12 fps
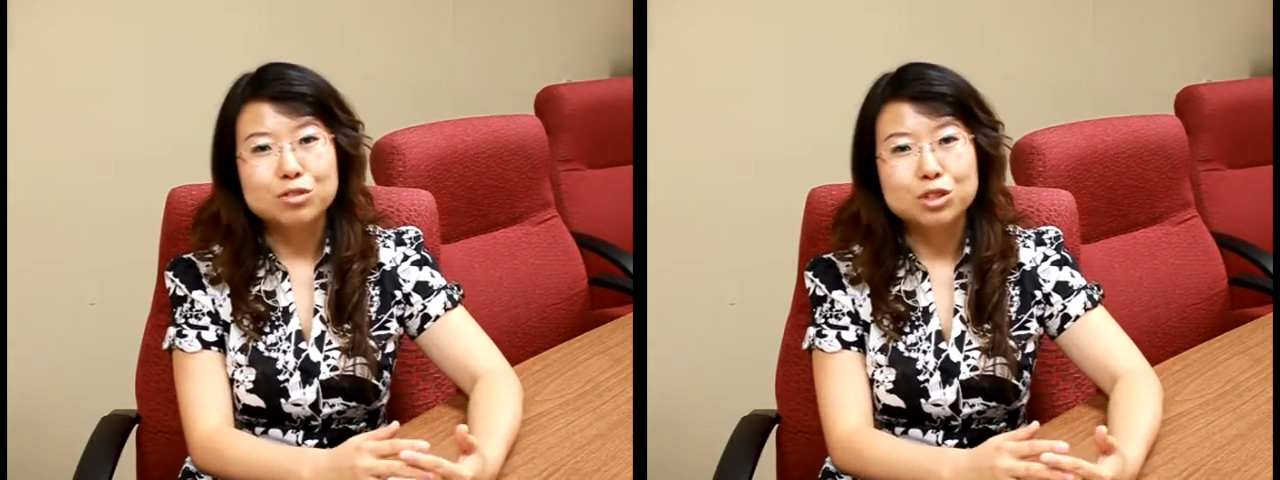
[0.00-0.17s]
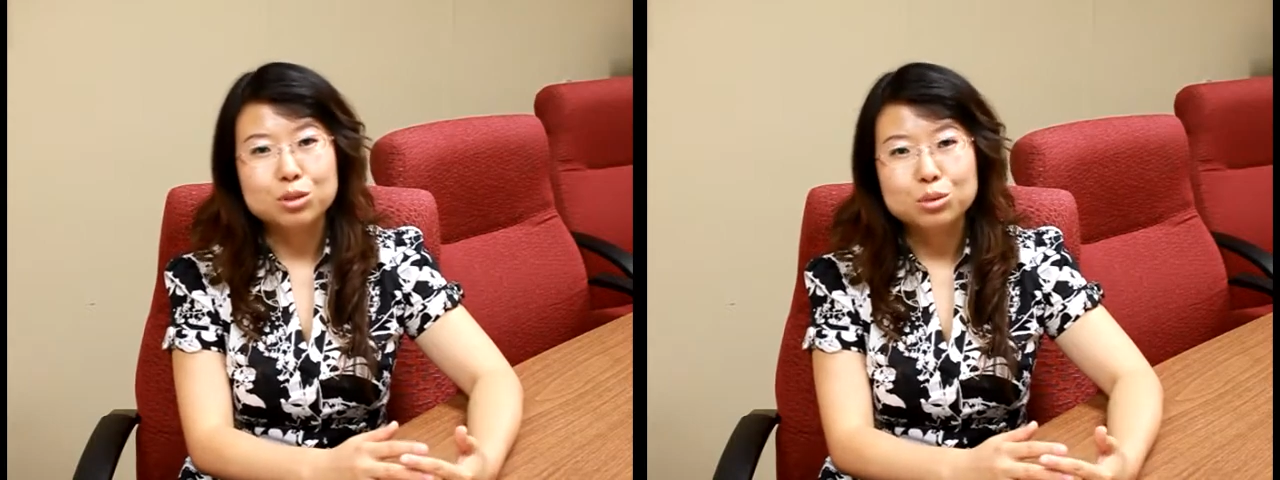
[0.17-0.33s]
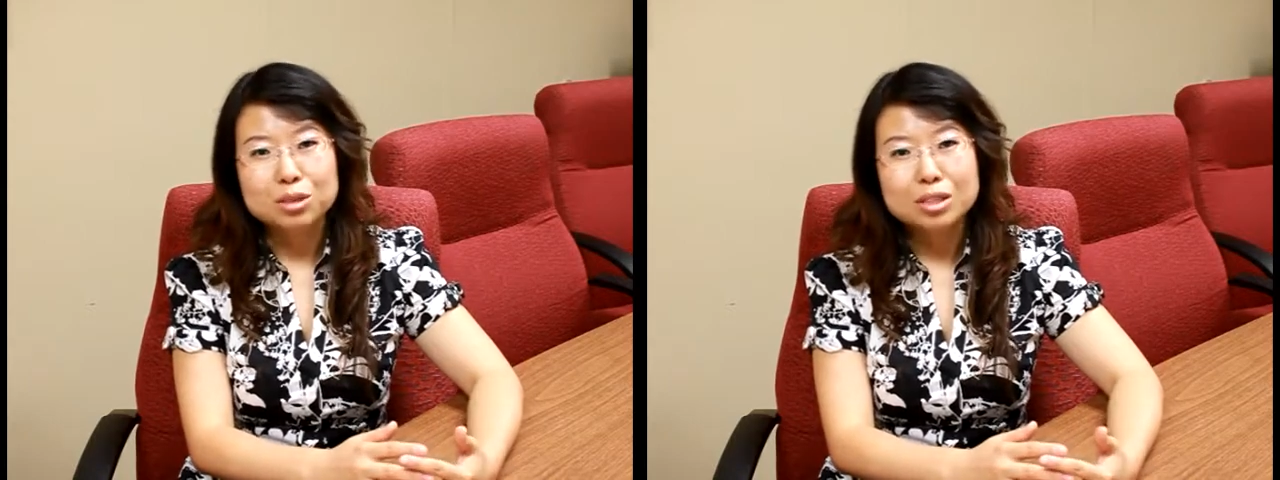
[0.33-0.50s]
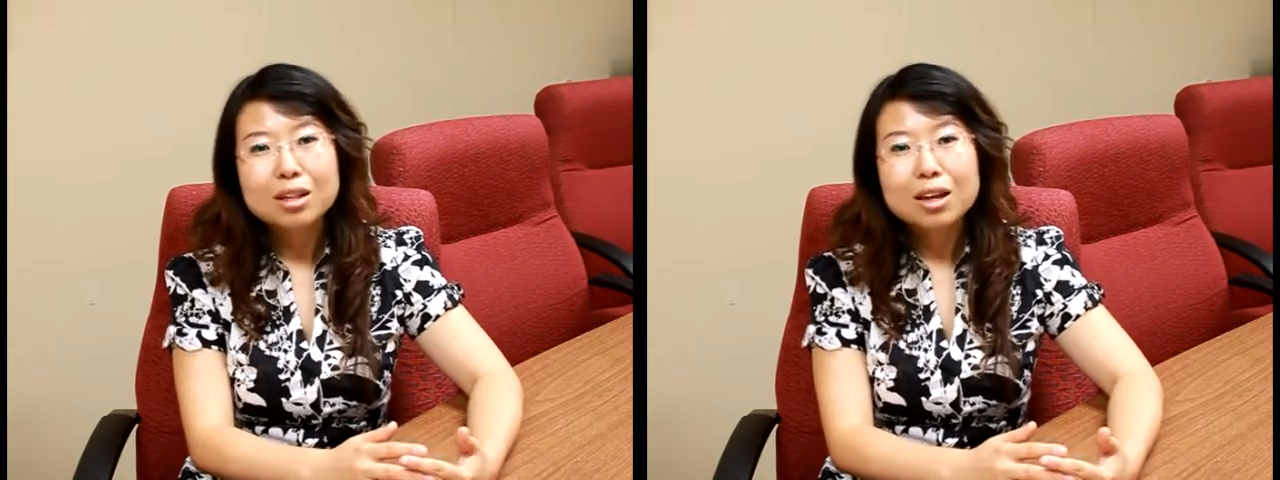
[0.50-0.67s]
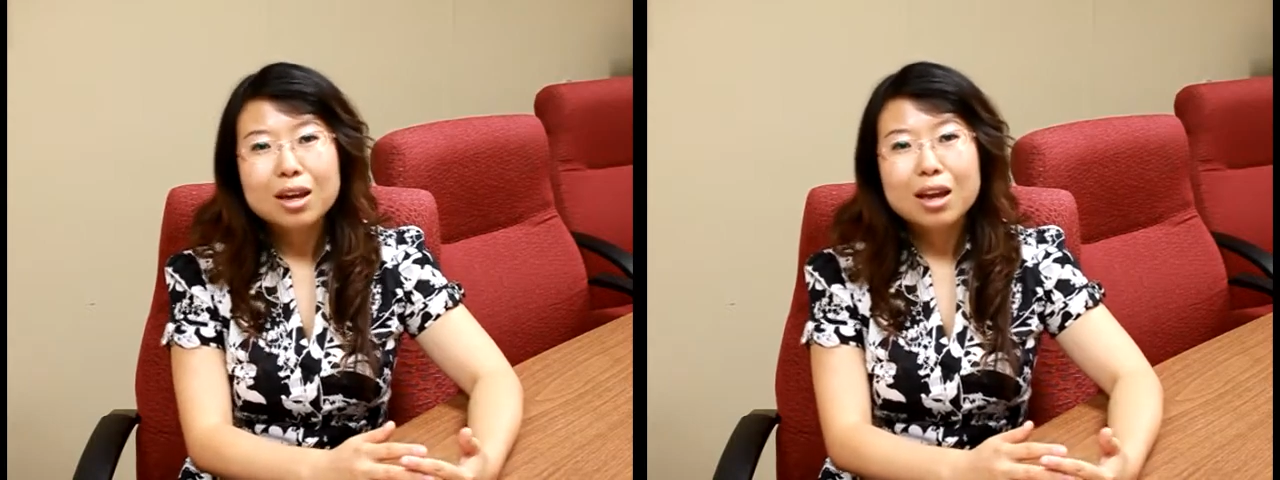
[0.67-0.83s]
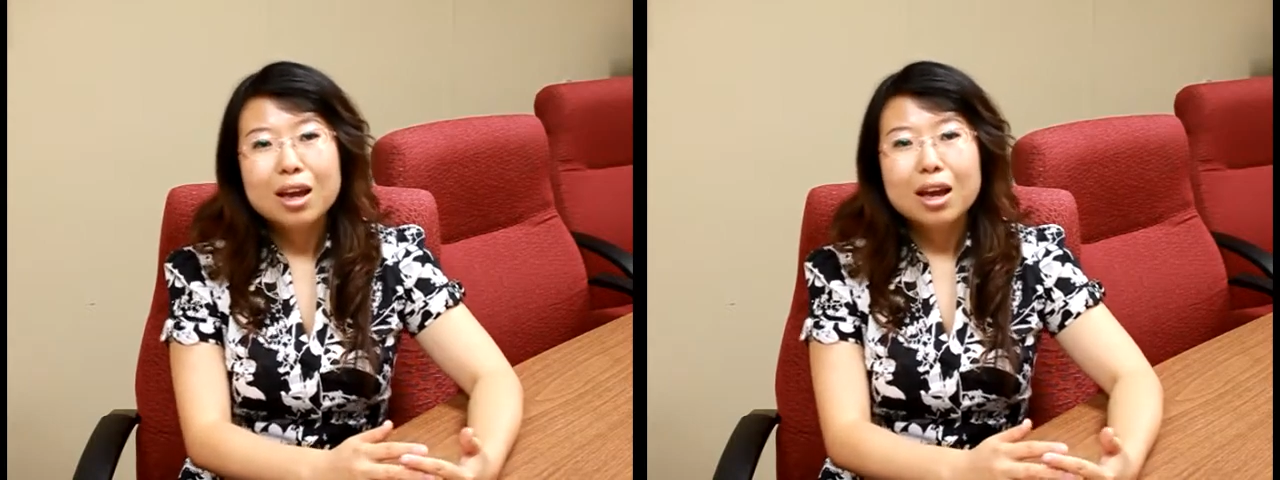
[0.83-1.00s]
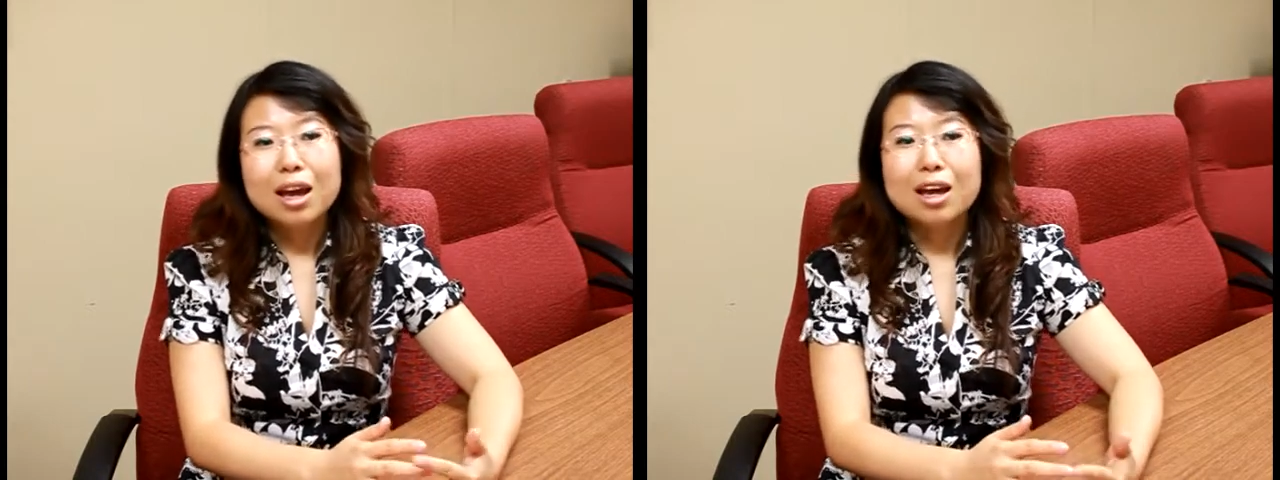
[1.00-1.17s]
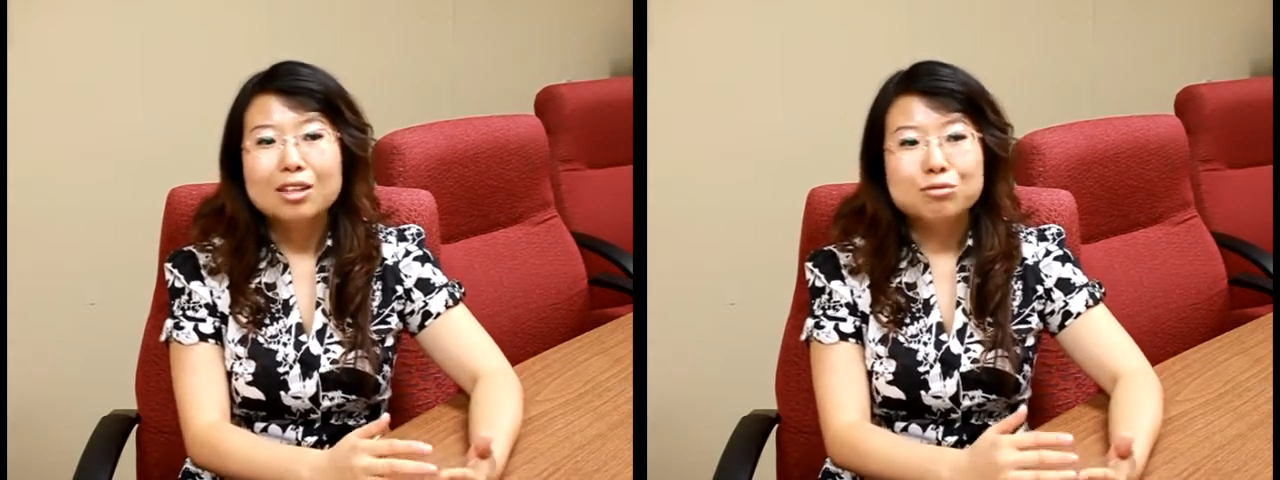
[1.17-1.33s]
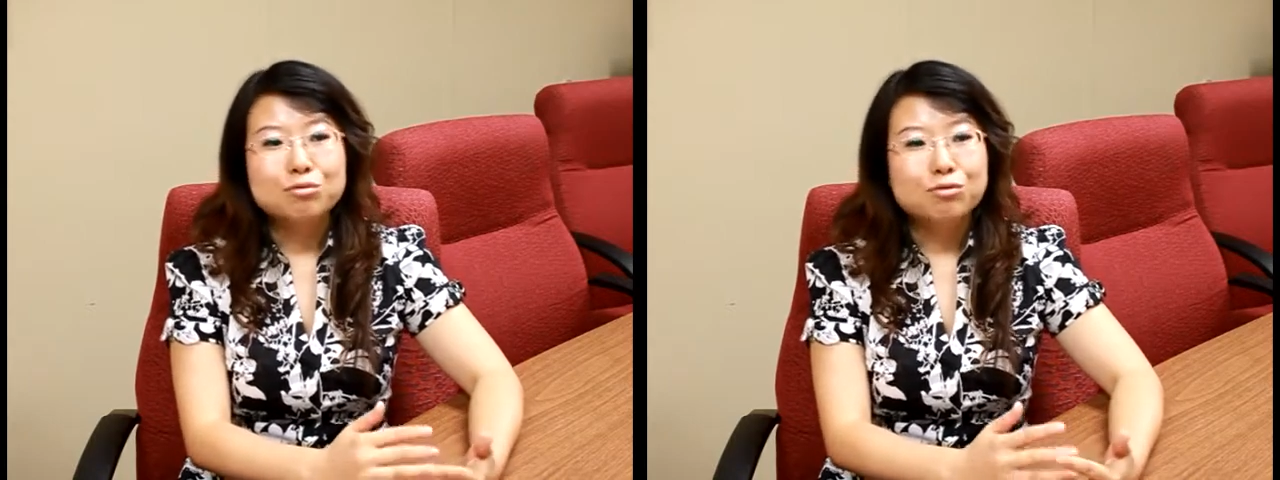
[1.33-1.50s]
field.
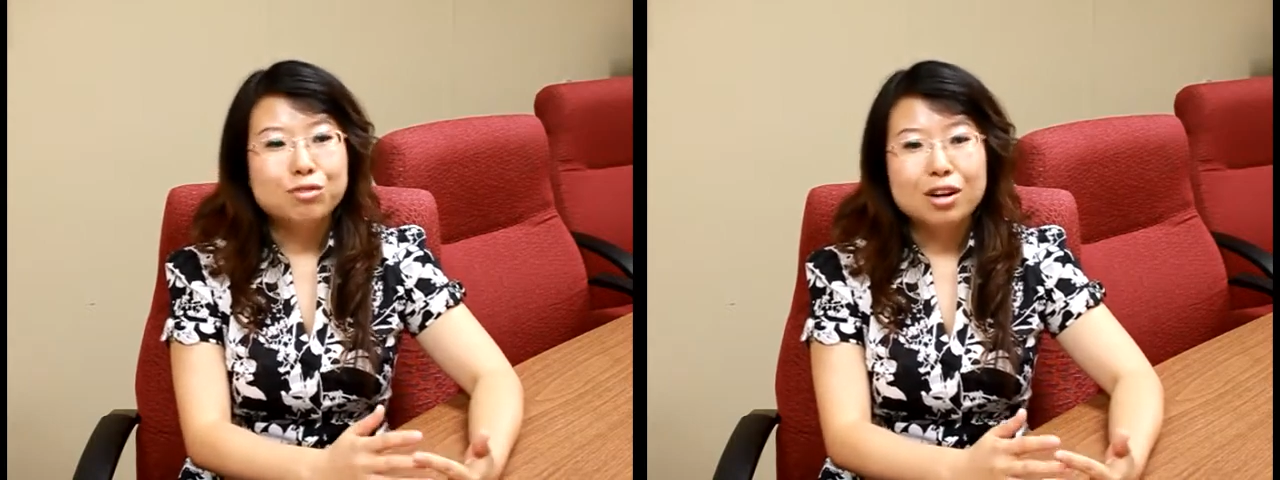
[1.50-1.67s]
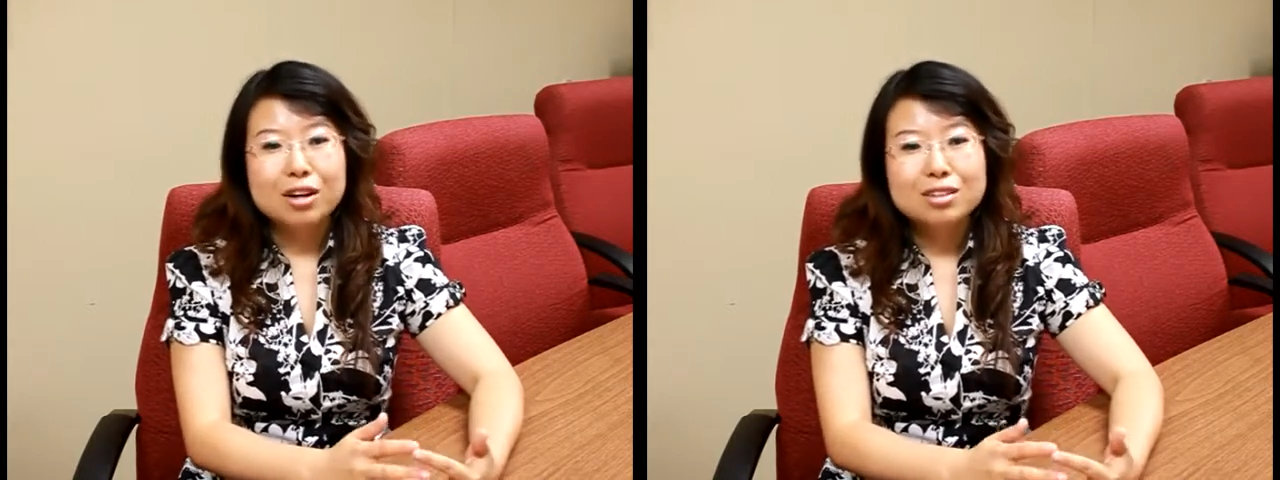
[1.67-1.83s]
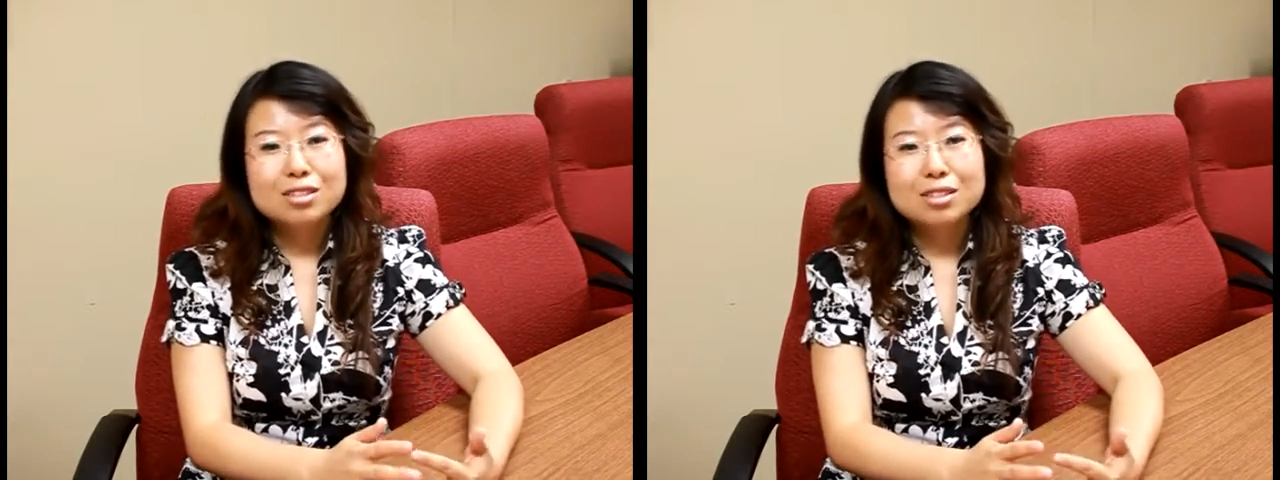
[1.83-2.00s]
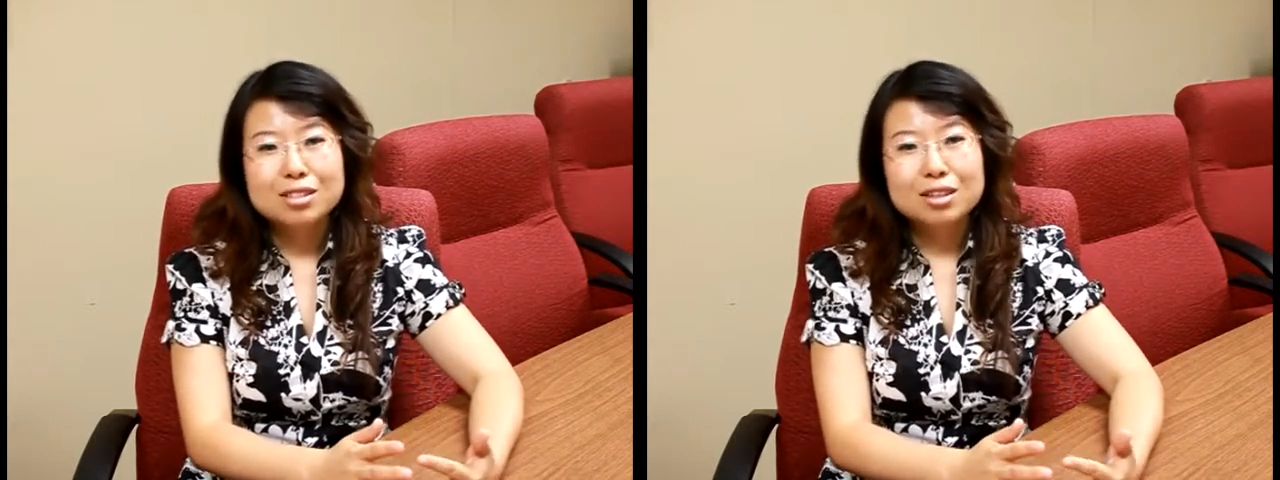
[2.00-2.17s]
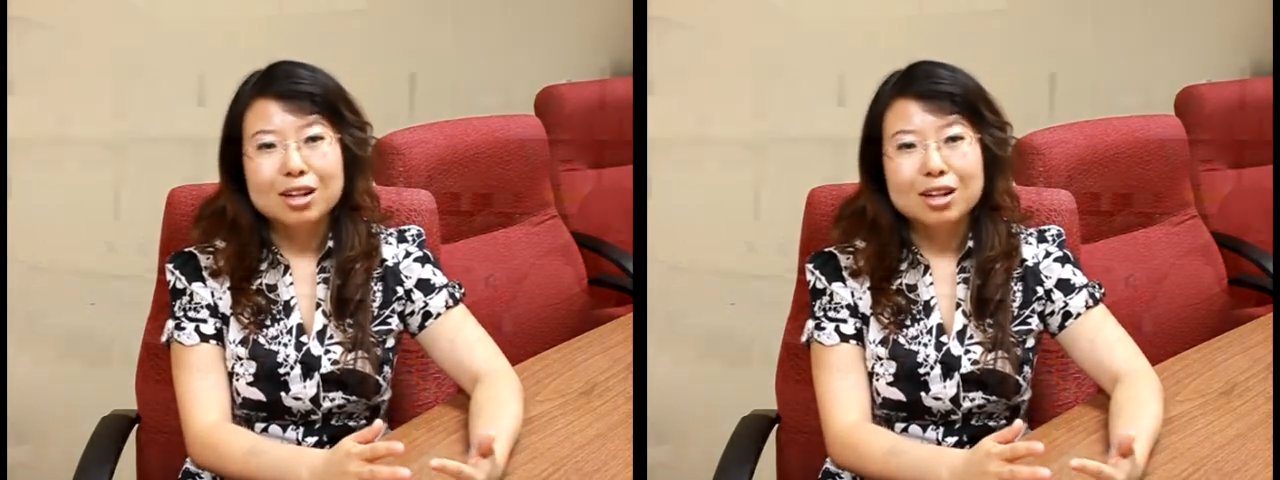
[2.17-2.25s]
And first,